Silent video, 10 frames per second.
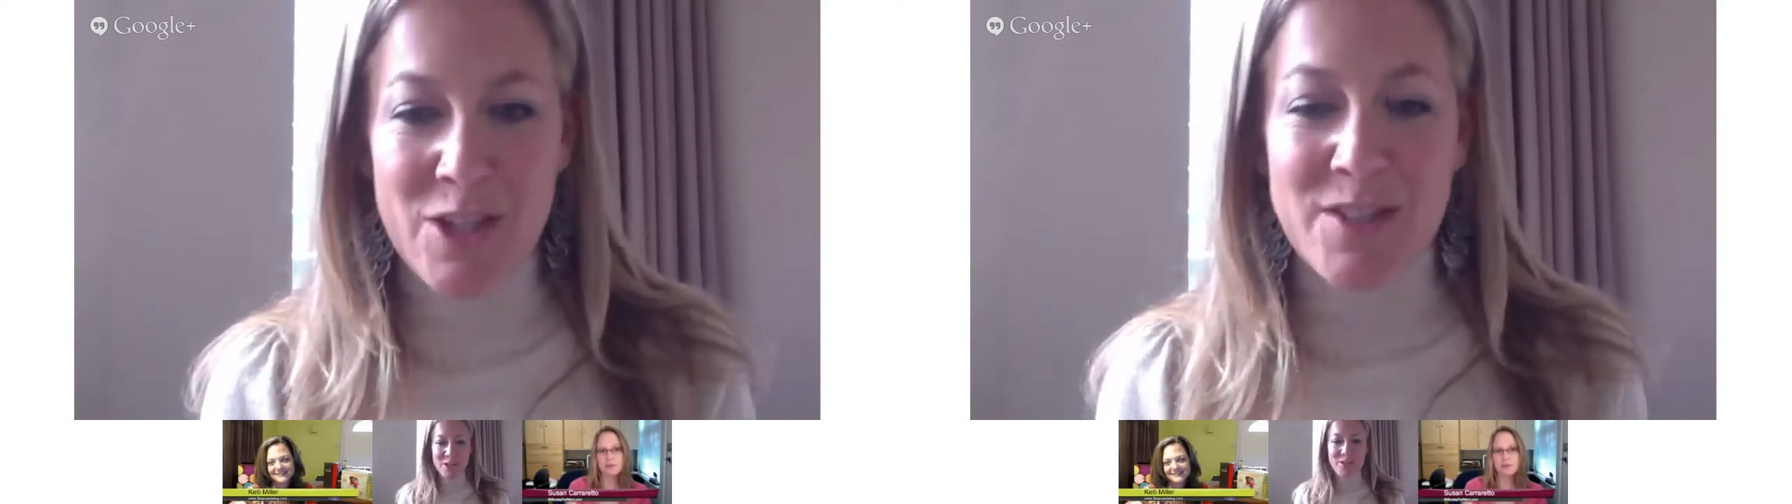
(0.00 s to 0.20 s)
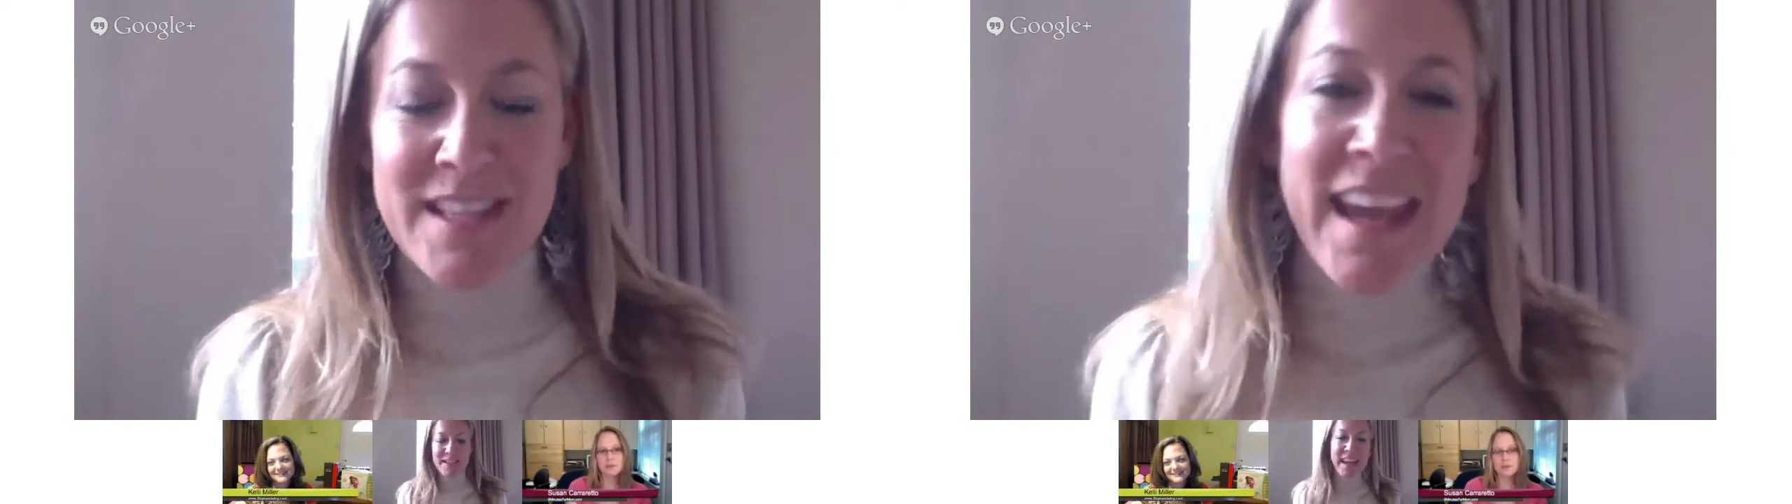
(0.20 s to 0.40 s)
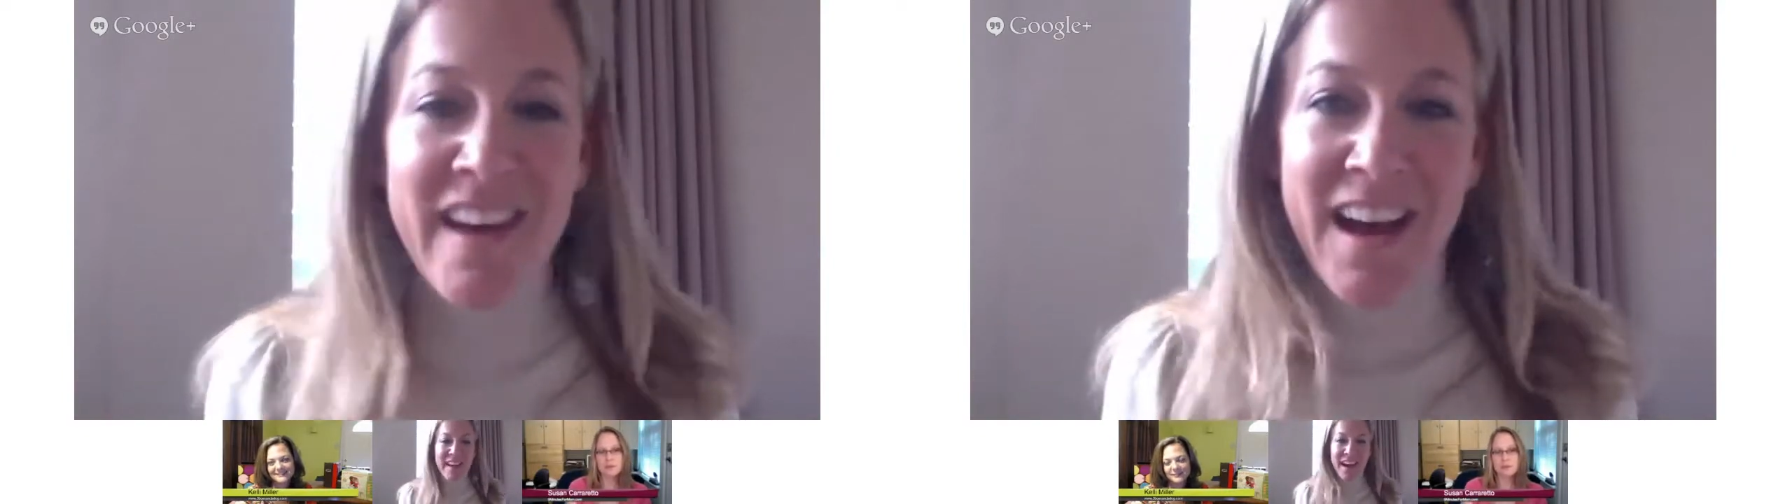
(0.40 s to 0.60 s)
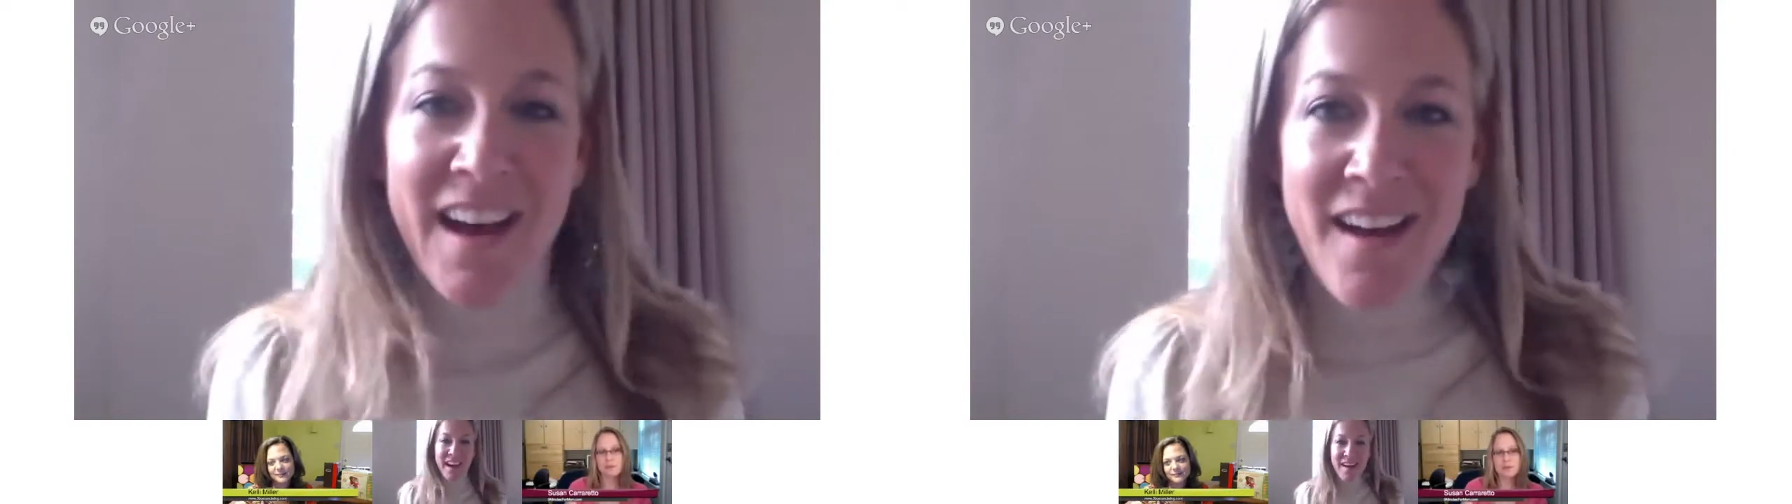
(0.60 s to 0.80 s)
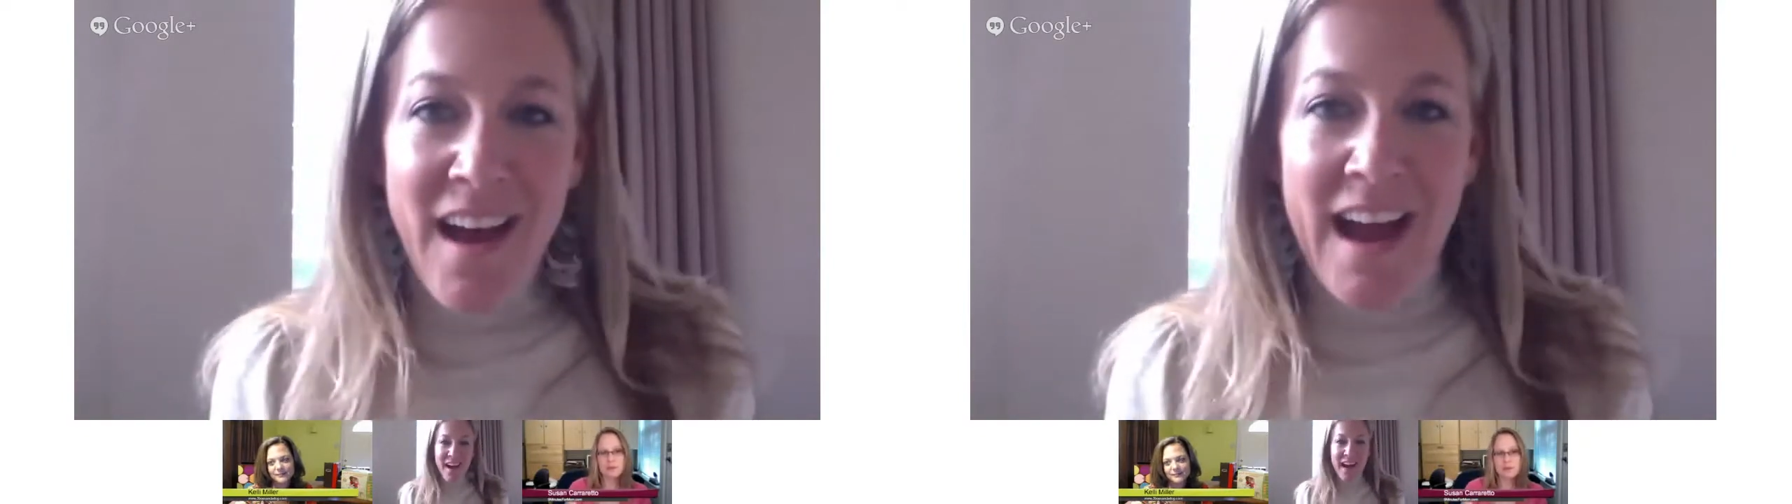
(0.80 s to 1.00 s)
She goes, Kiva,
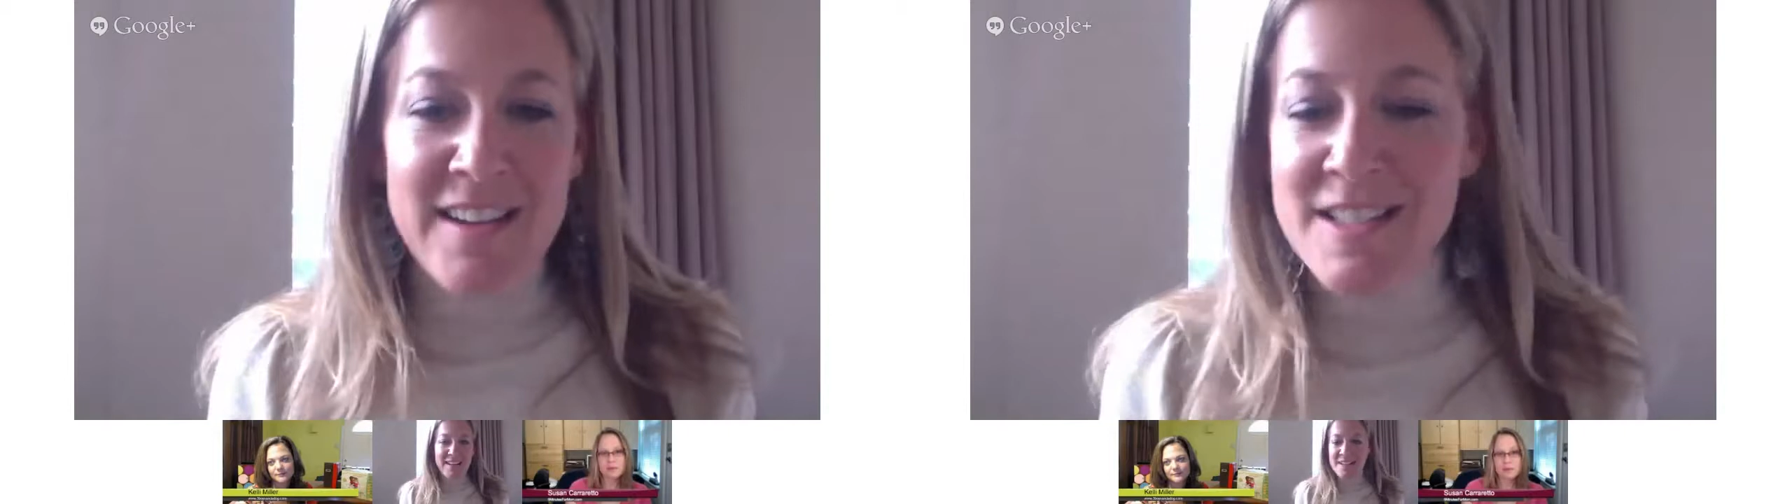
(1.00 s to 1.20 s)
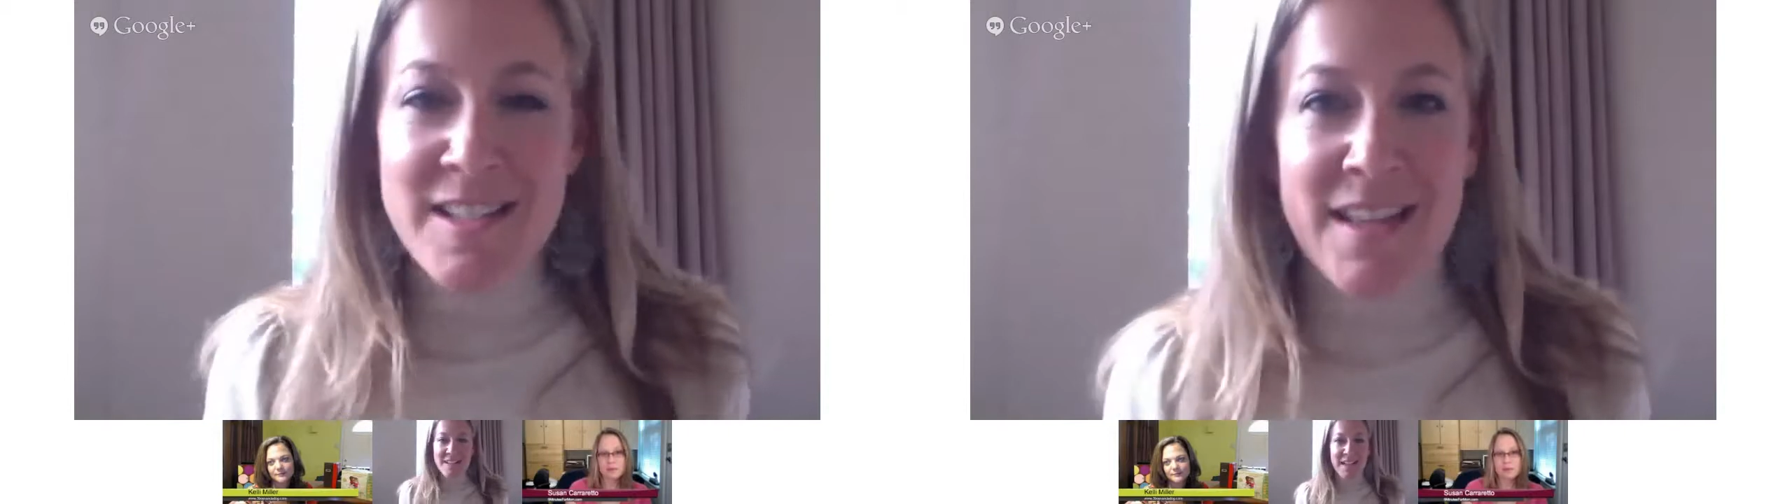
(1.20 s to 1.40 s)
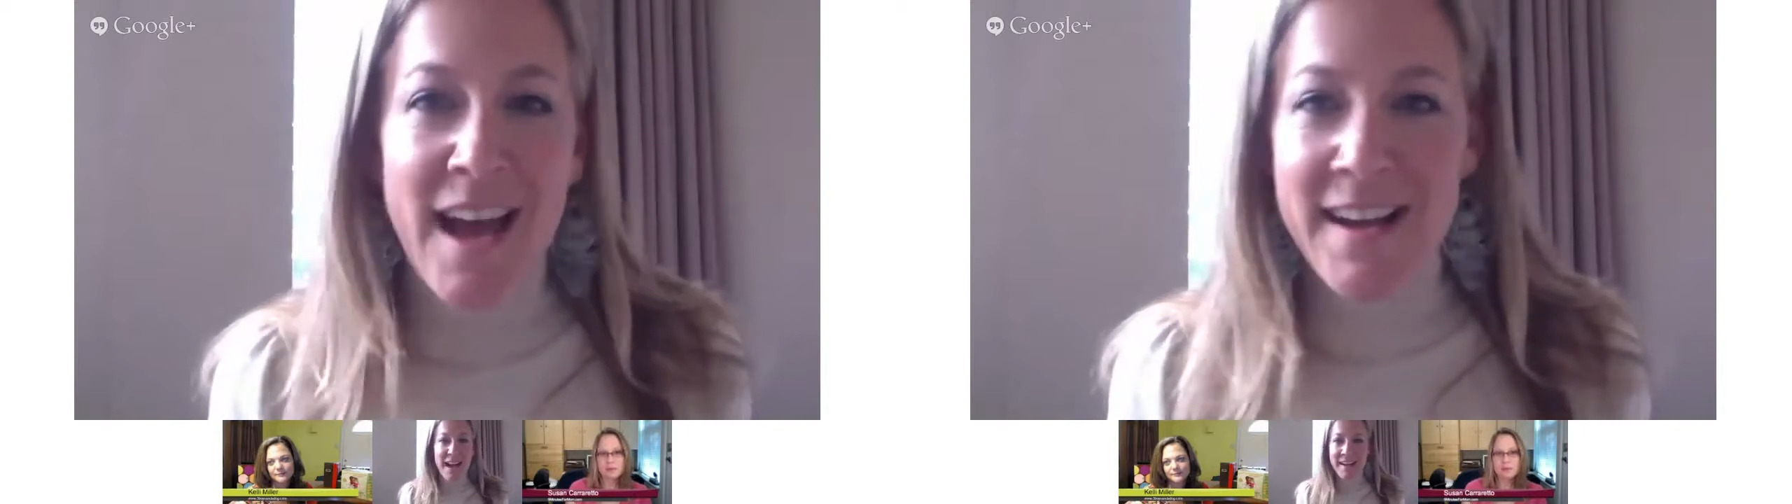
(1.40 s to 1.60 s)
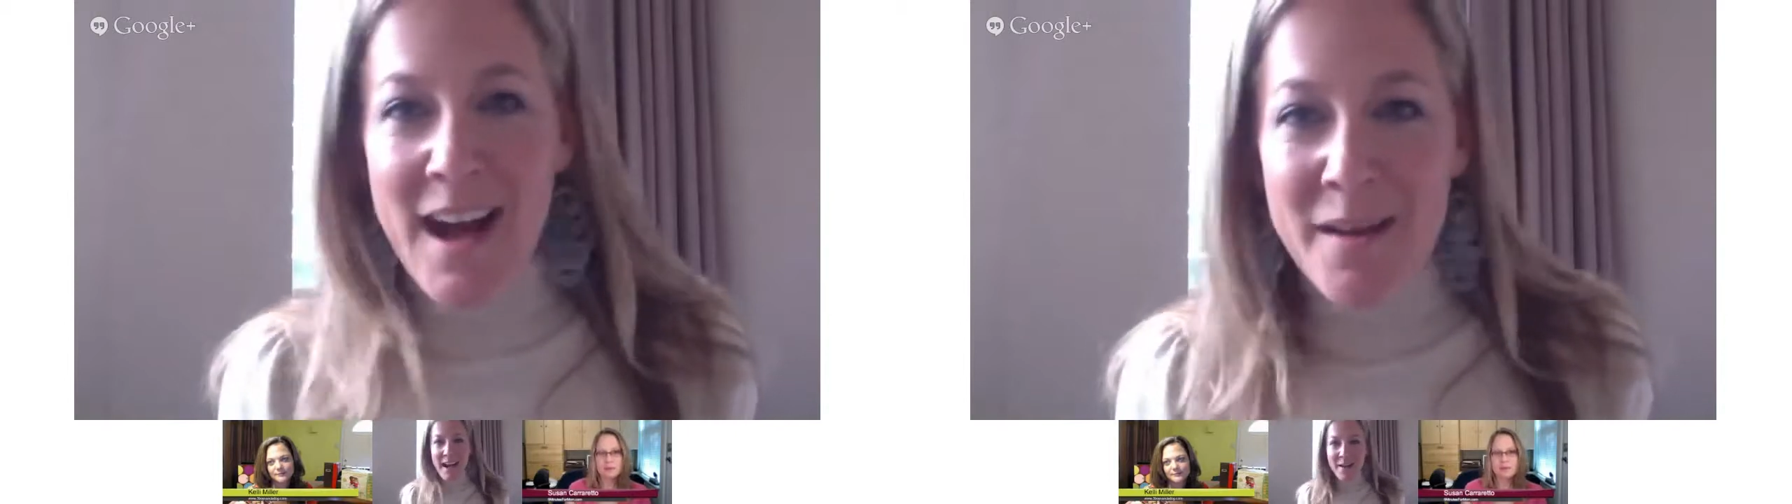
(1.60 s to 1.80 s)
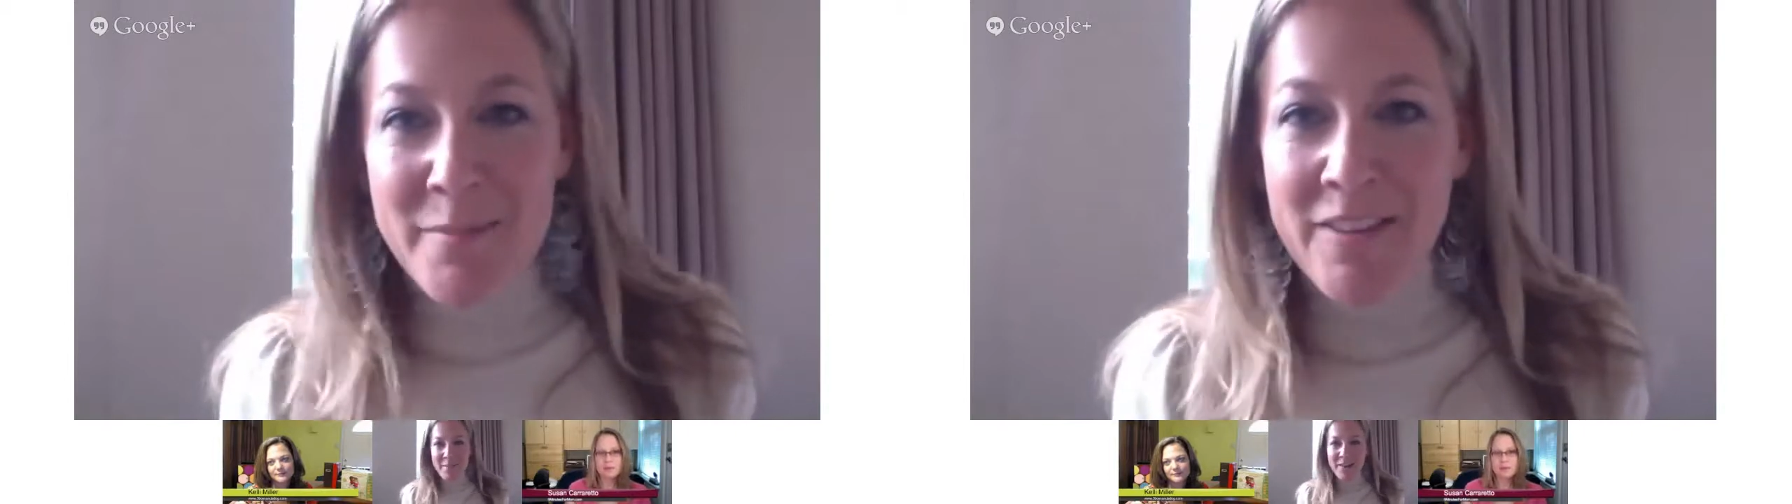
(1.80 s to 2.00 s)
I just decided
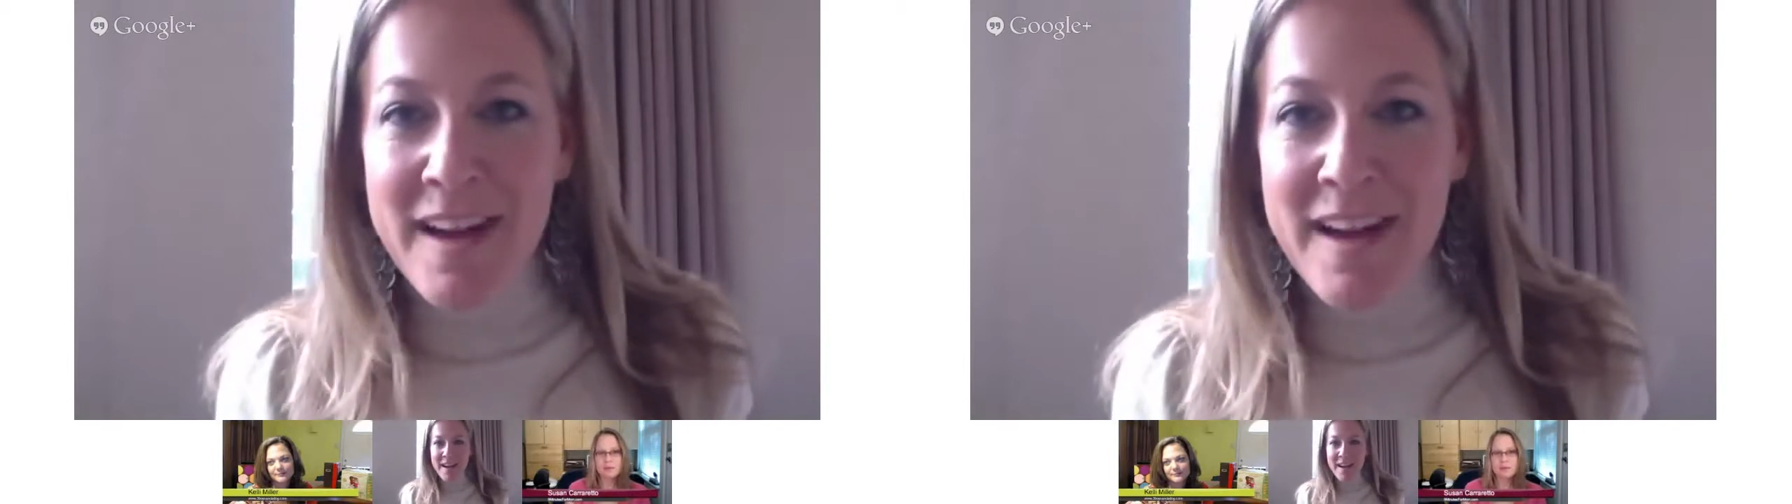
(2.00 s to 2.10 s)
to up my